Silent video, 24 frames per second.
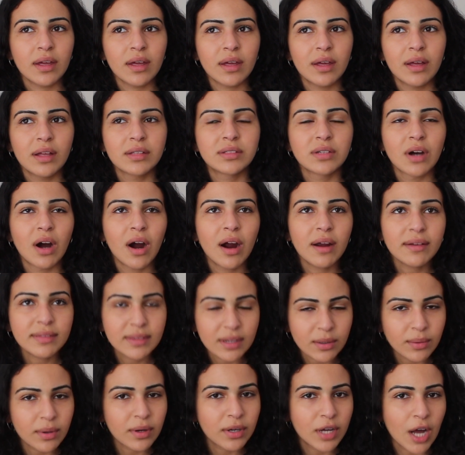it's hard
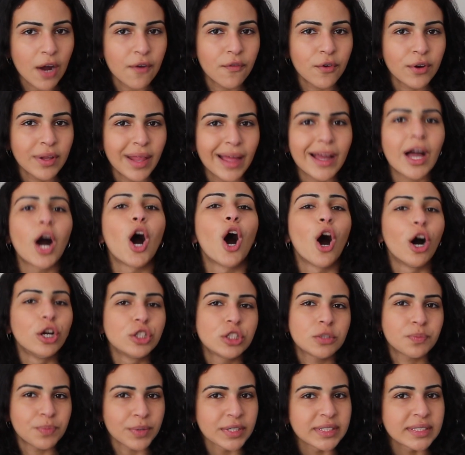to recover like
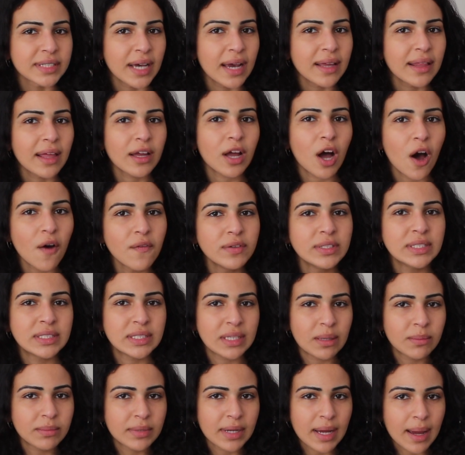100%. Like obviously
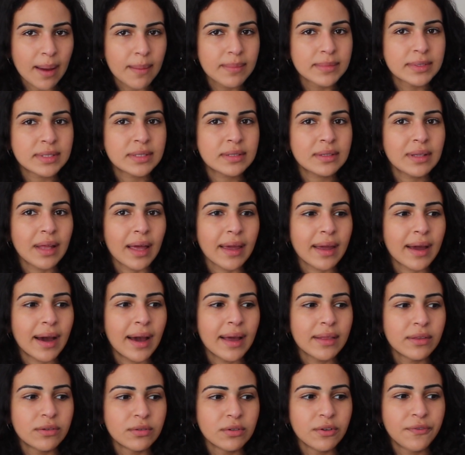sometimes like
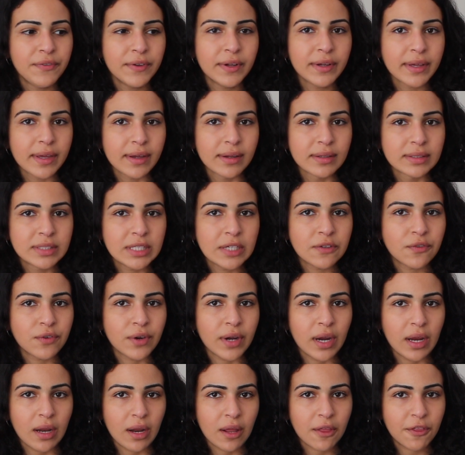I do feel guilty for
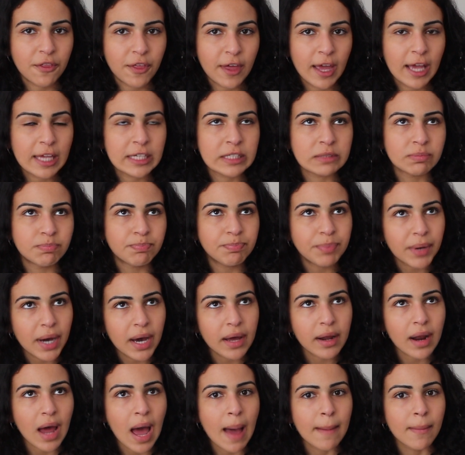eating things,
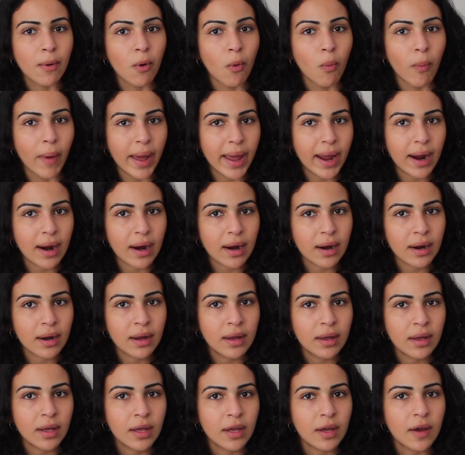but I'm aware
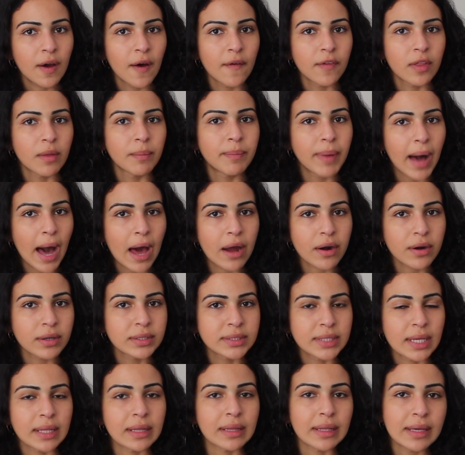of the
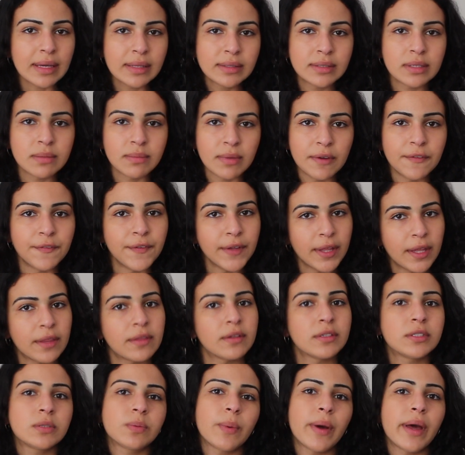patterns that lead to me feeling
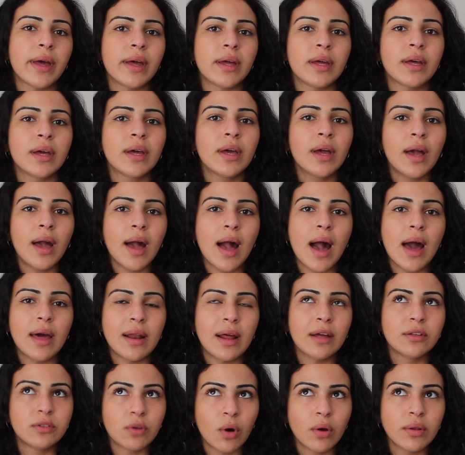this way, and
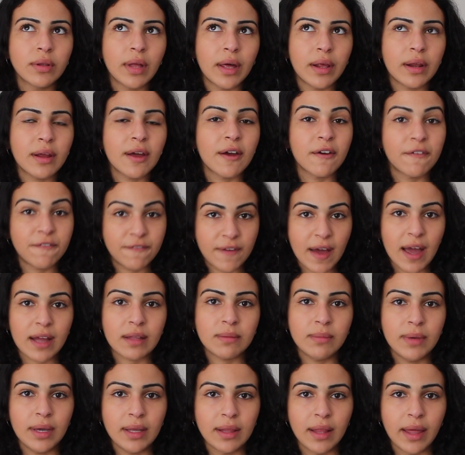I don't let it
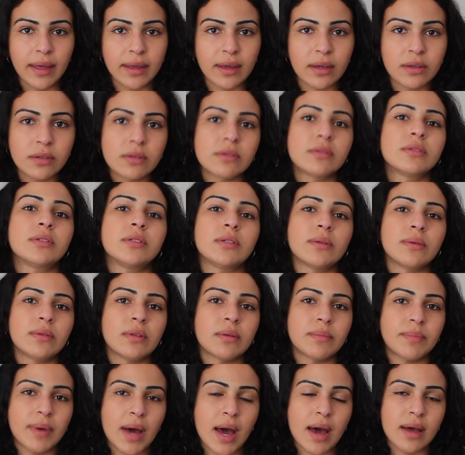affect me like it used to in
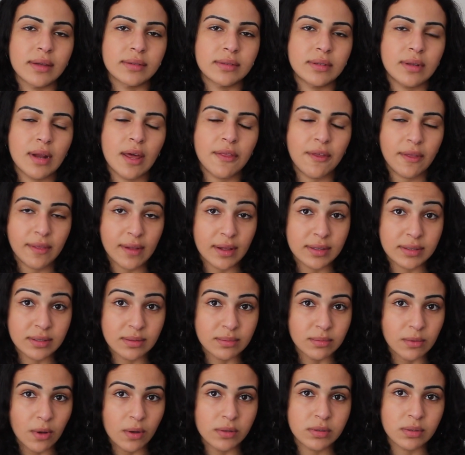the past. And I think that's
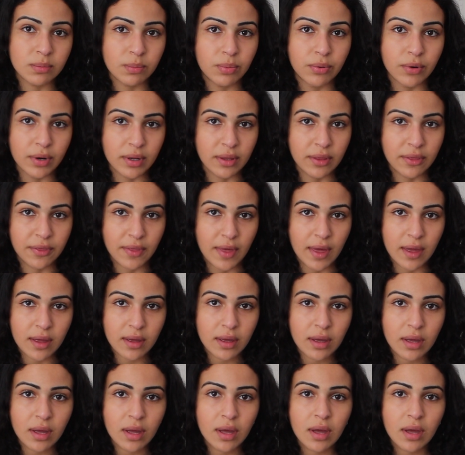the most important thing.